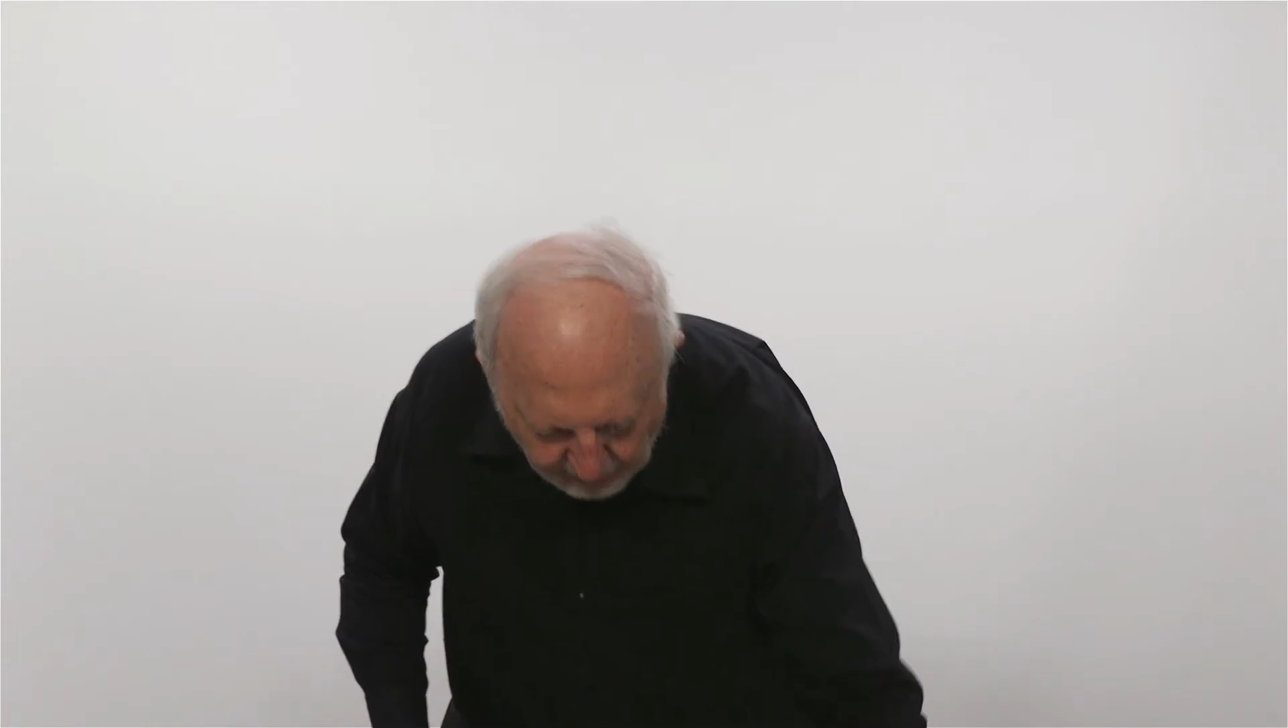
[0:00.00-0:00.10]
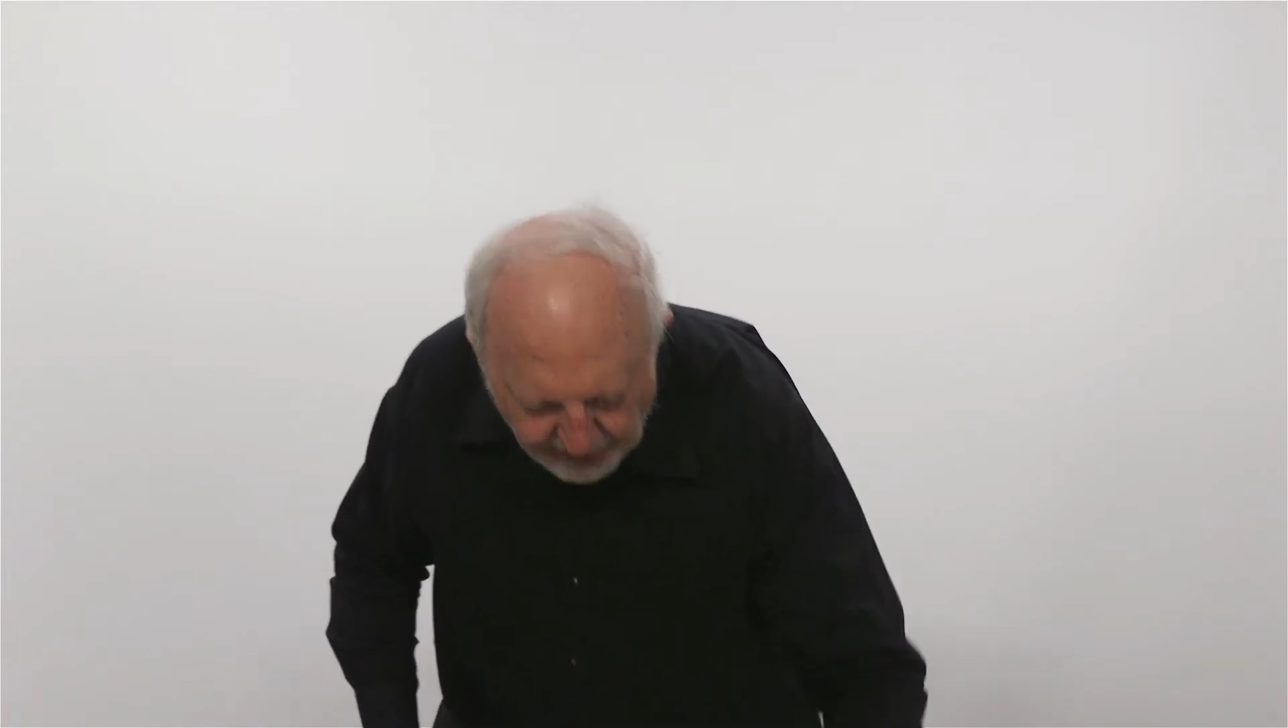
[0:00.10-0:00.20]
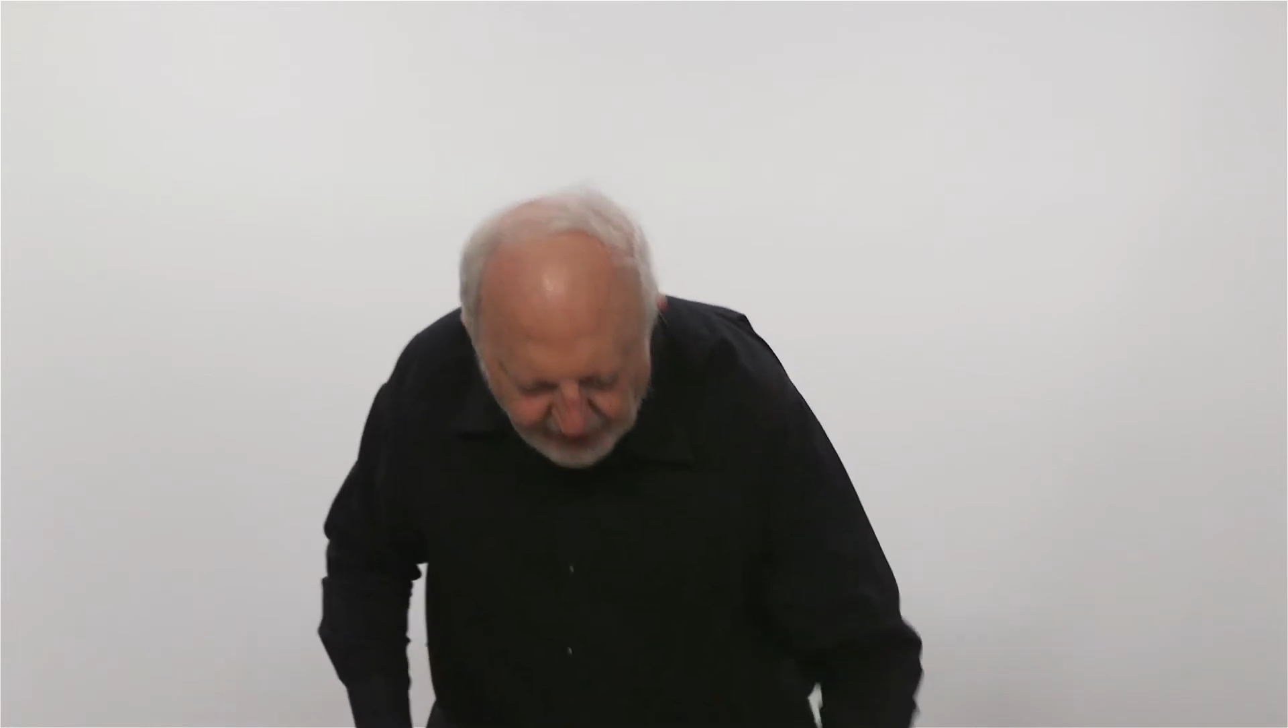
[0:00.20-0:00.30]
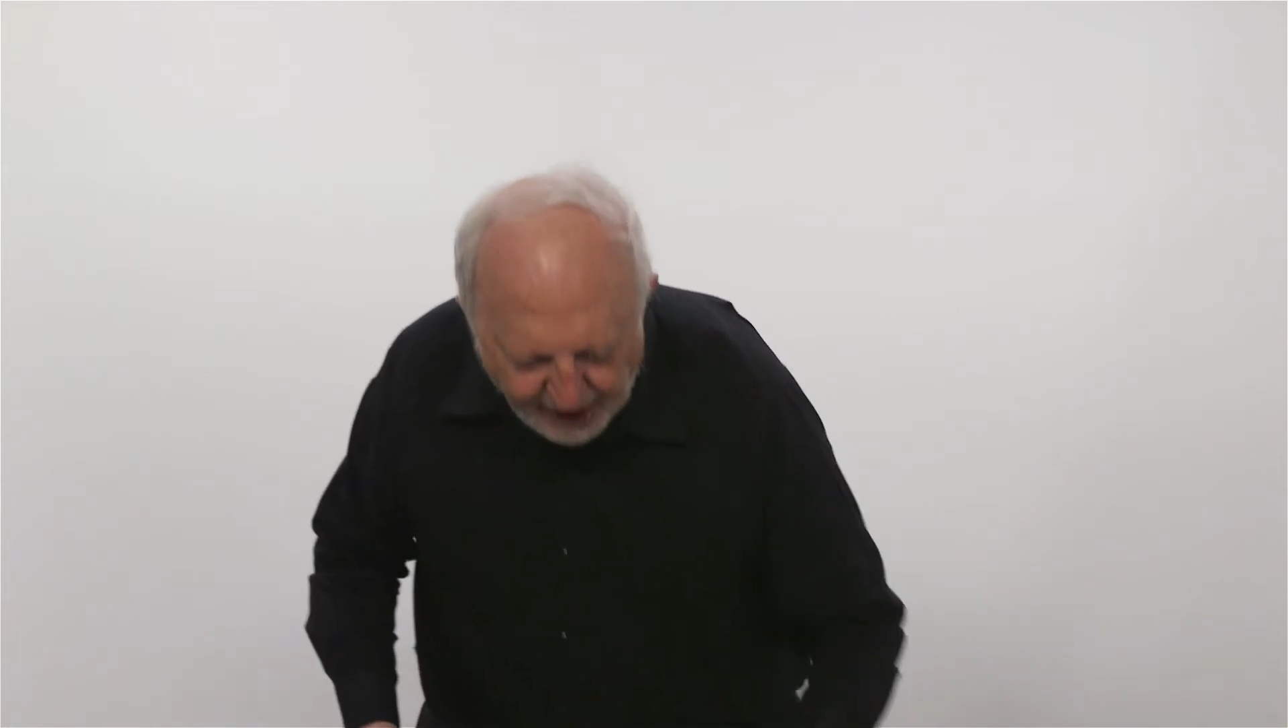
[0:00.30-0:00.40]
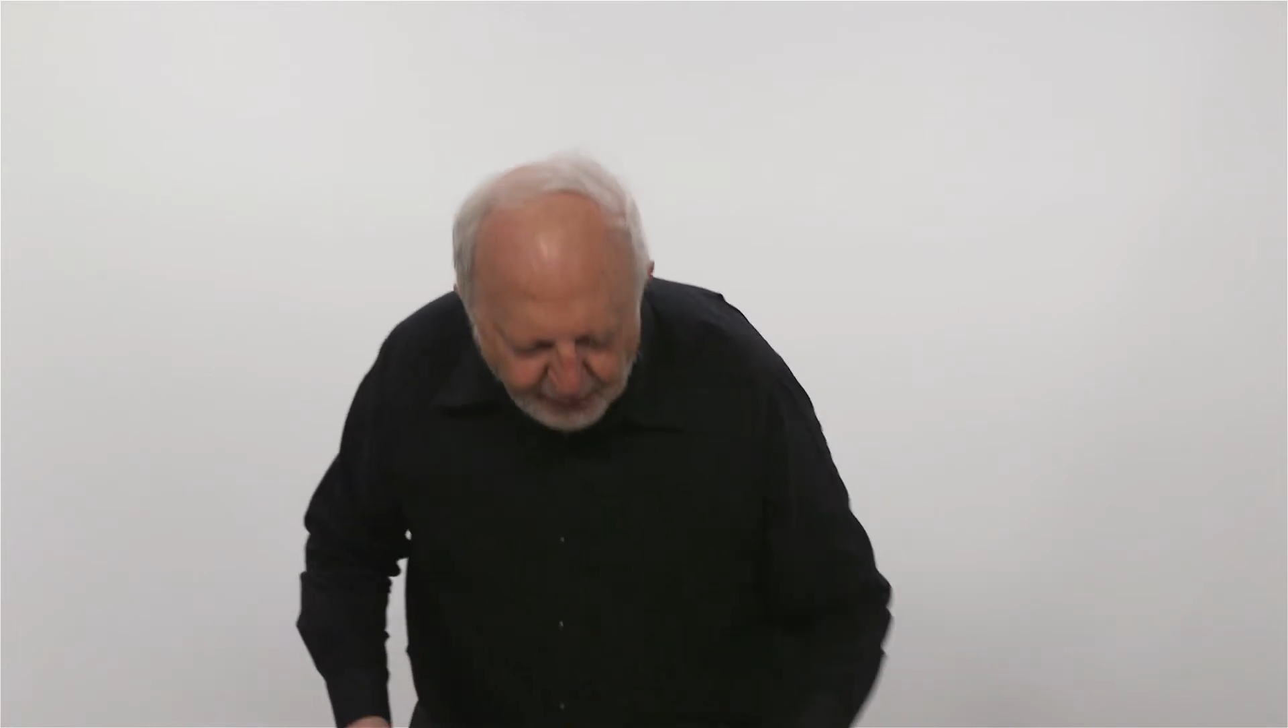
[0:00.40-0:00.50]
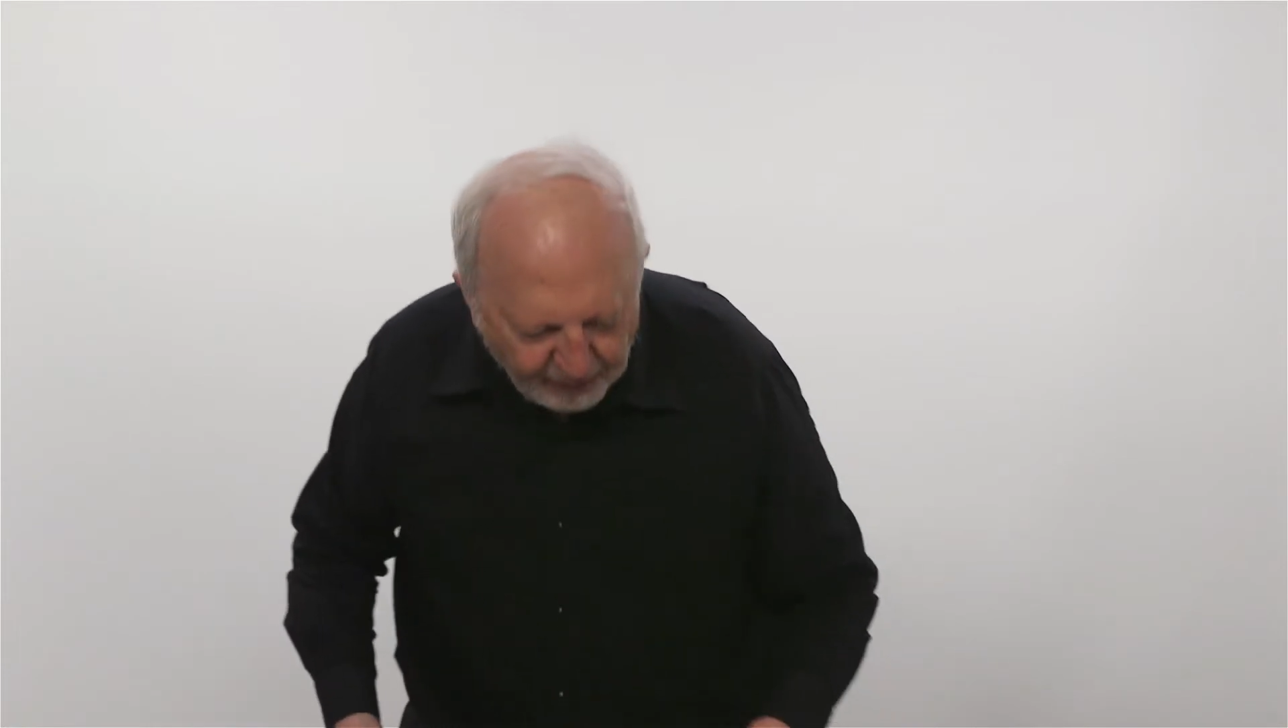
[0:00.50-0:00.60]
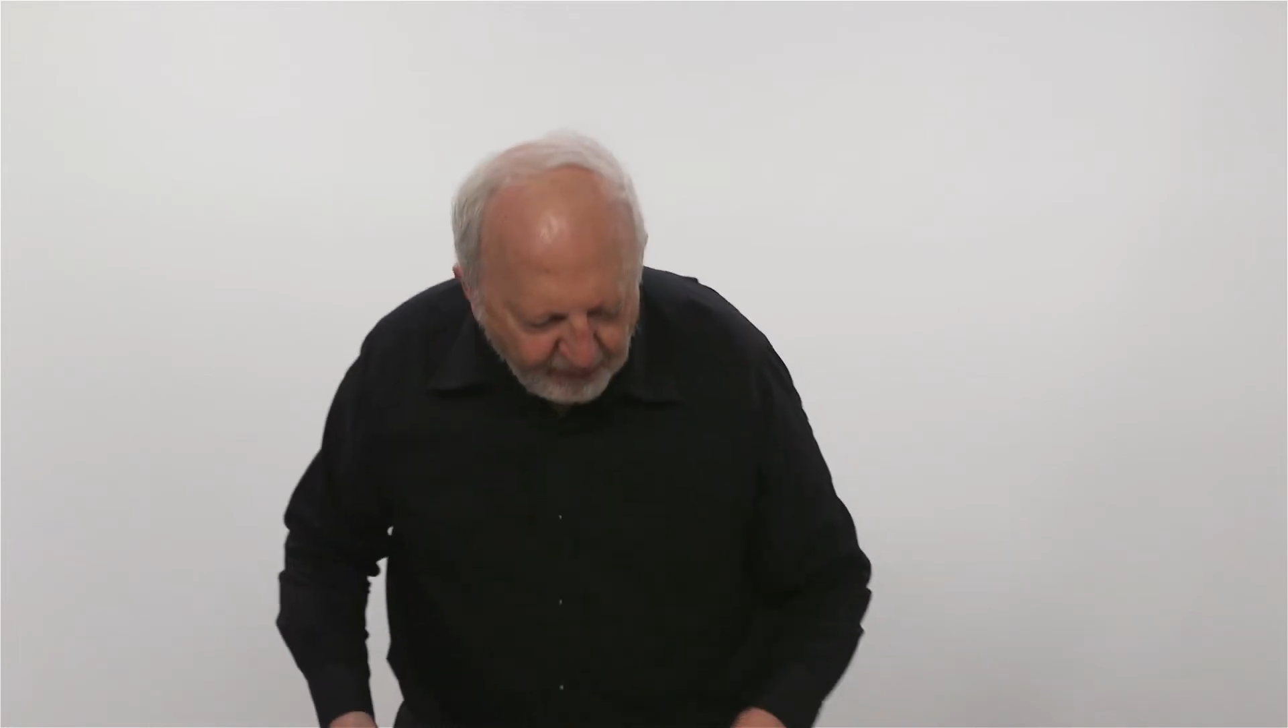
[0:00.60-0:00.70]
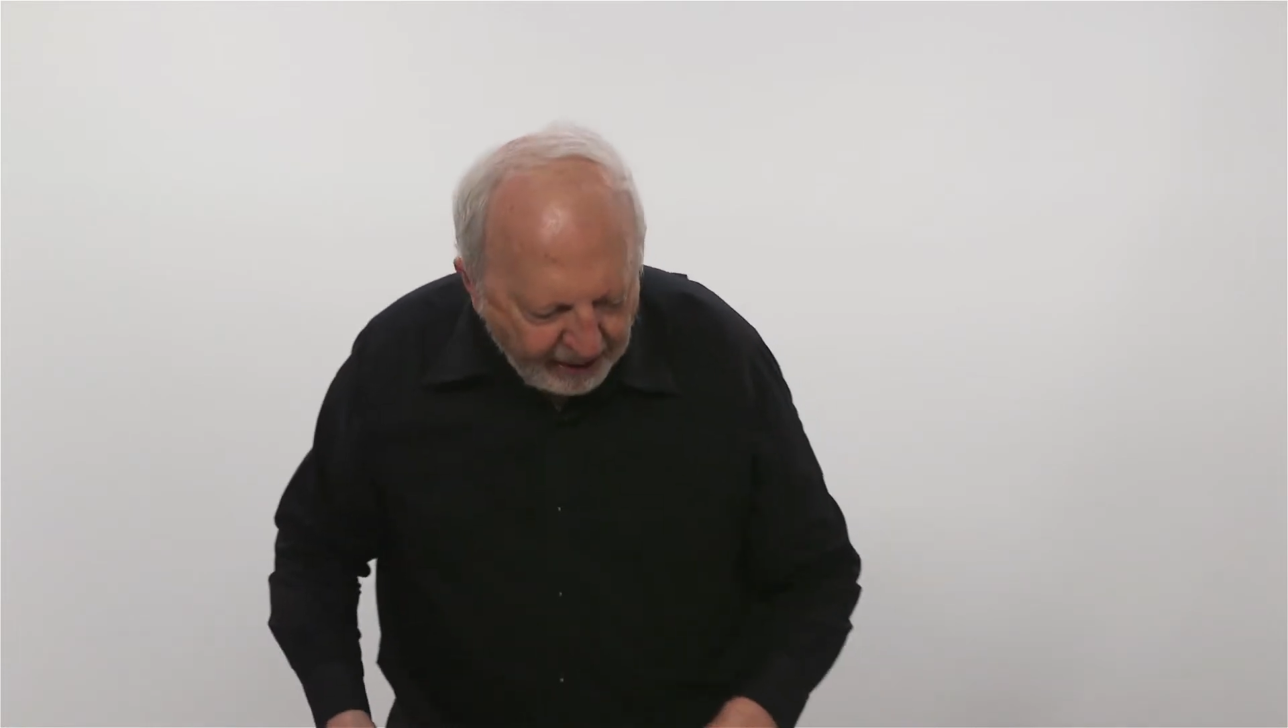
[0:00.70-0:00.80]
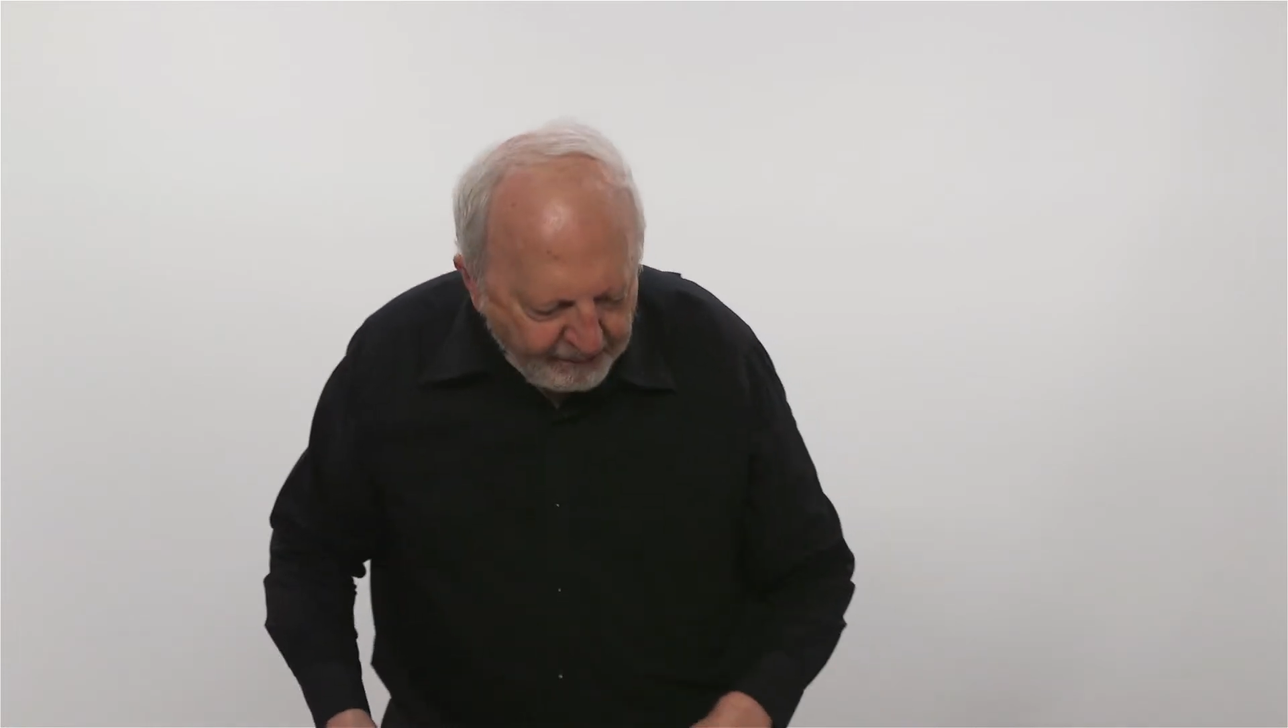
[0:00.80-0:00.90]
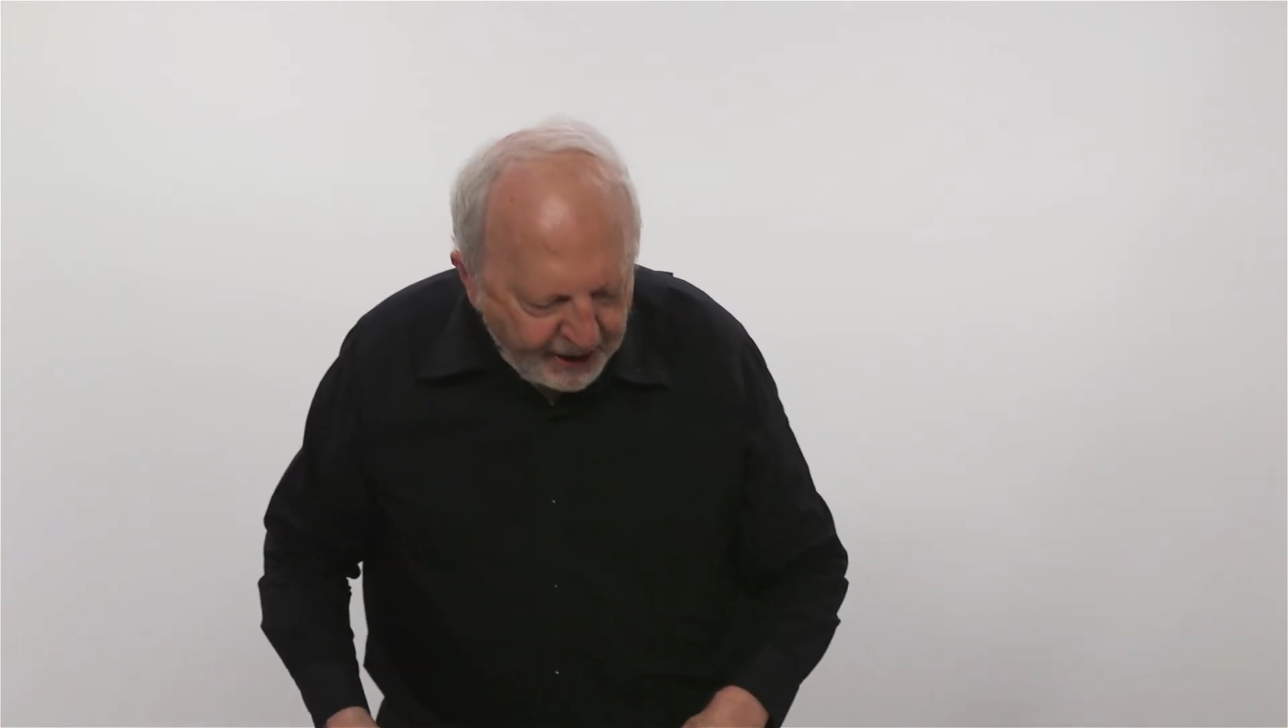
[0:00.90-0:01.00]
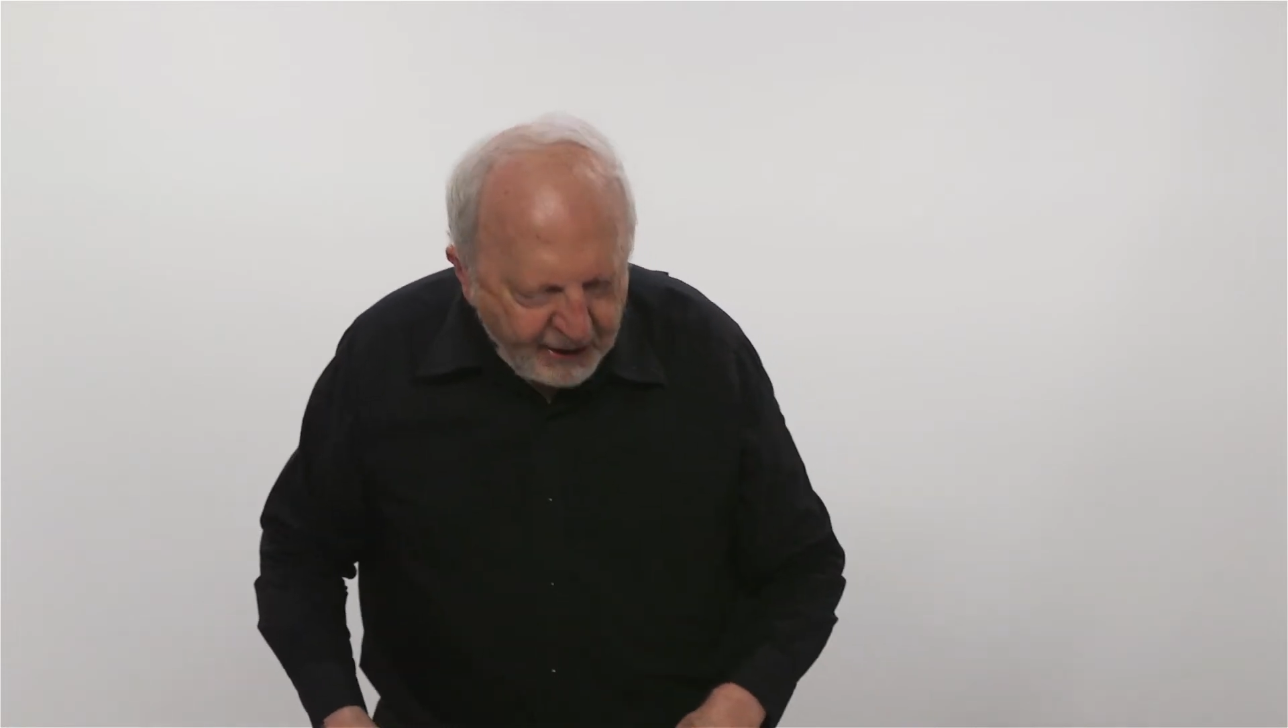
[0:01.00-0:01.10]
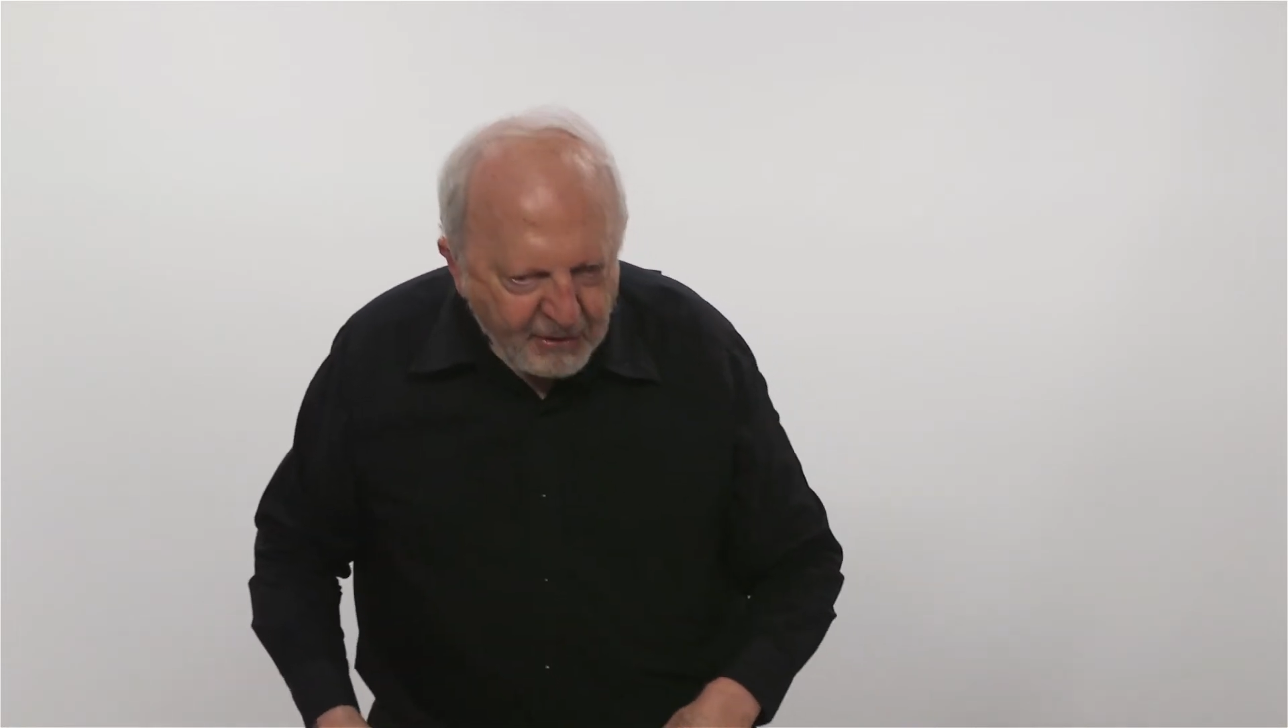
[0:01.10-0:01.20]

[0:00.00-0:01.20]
slate, wherever it might be,